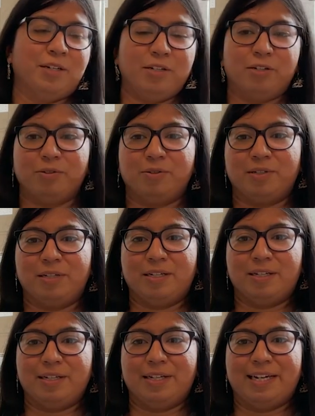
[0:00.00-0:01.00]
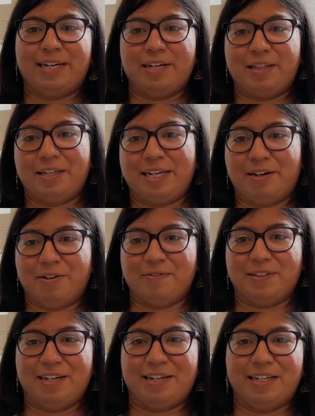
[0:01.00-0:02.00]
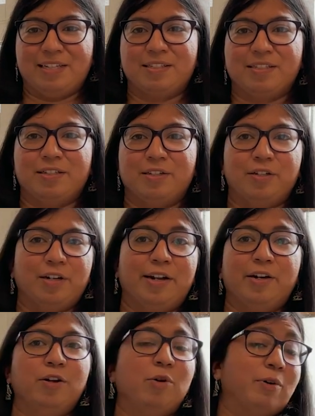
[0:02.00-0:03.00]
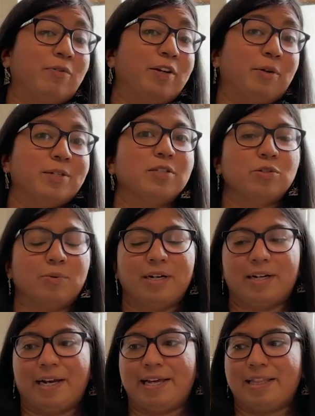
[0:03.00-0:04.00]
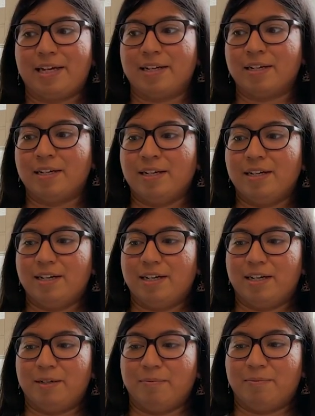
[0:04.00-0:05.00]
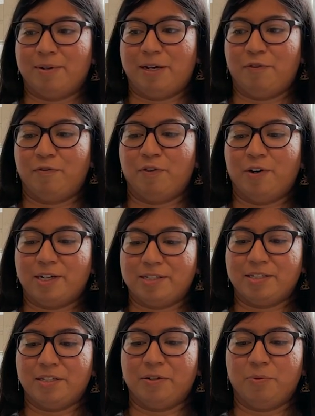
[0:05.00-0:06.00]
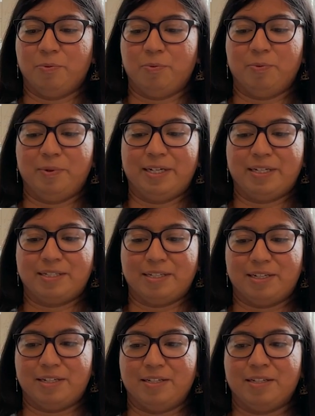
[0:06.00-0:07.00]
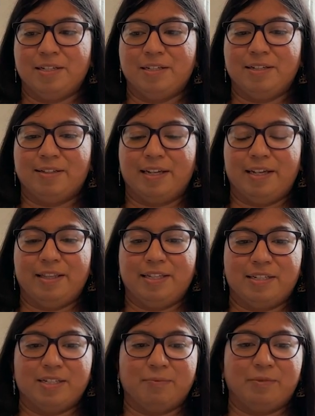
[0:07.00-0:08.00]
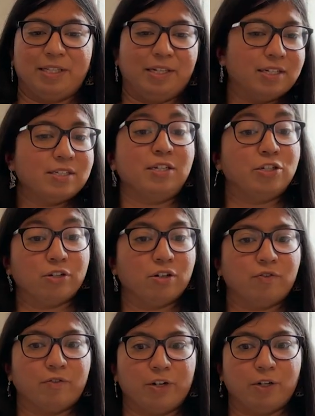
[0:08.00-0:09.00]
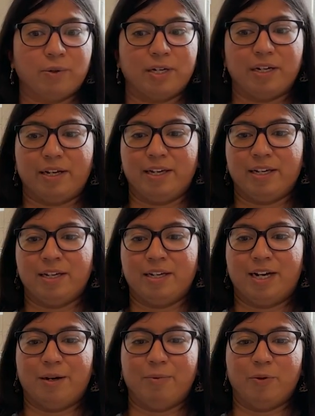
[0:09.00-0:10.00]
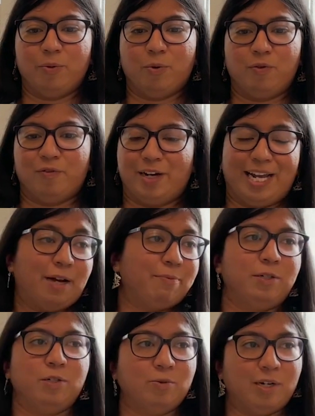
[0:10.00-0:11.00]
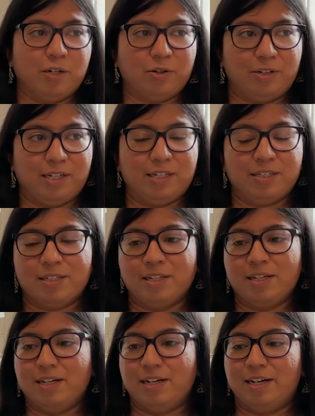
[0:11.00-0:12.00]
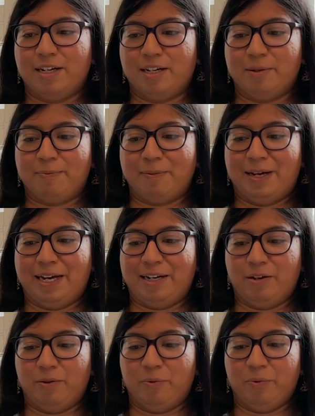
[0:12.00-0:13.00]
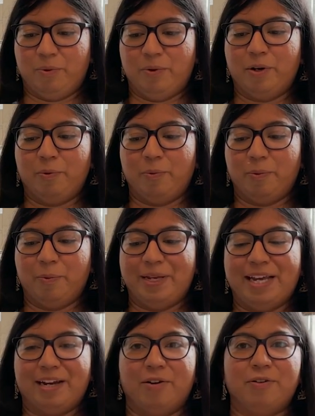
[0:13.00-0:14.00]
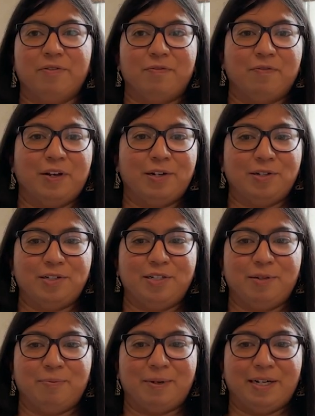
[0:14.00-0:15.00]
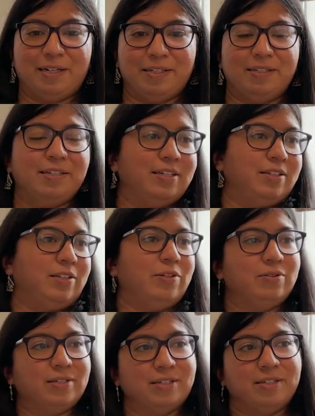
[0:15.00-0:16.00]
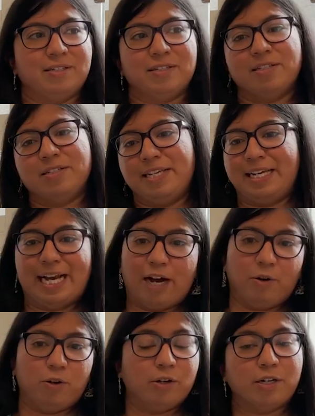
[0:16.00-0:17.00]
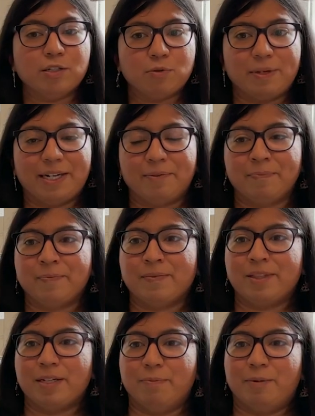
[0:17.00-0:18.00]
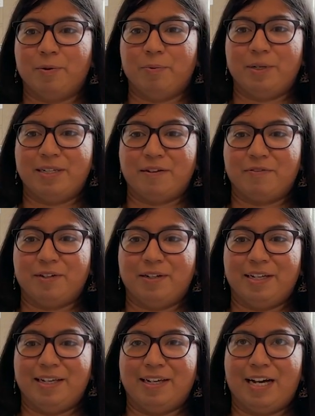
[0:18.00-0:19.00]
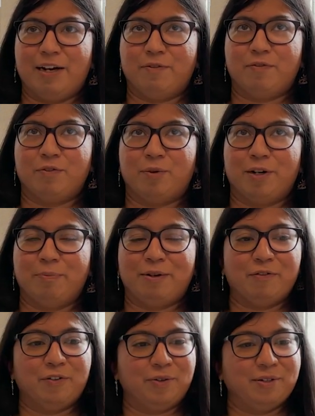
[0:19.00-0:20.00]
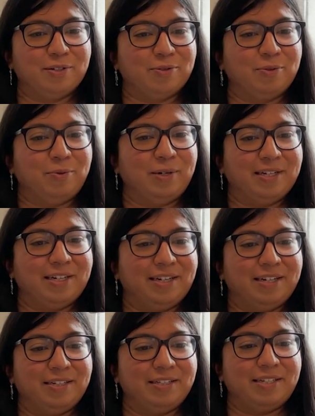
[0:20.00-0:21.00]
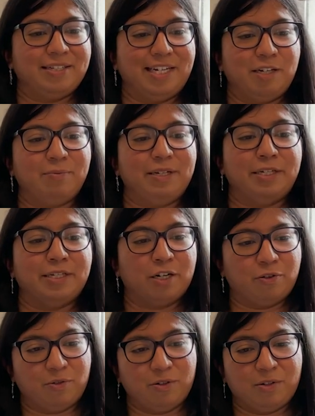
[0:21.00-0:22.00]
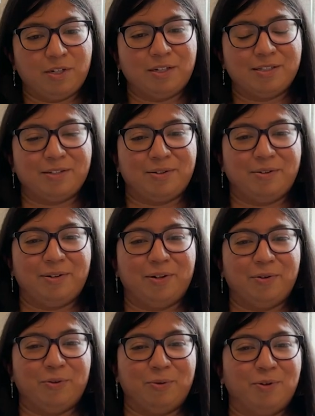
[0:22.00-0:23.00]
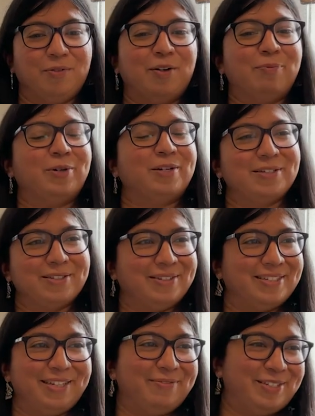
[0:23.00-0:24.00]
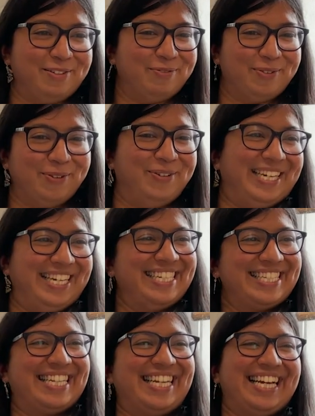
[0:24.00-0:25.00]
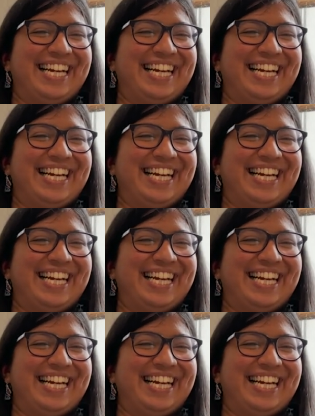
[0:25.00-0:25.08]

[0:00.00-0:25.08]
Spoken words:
You don't get anything out of that. And no one really wants to work like that. And for us, you know, we considered that this is something that does need to go up very quickly, and we were all very happy to work on it. And you know, we get a lot of energy by seeing the users and seeing how good it's been. But we definitely have quite a big focus on working sustainably in general. So, you know, all of our products aren't delivered in 4 weeks.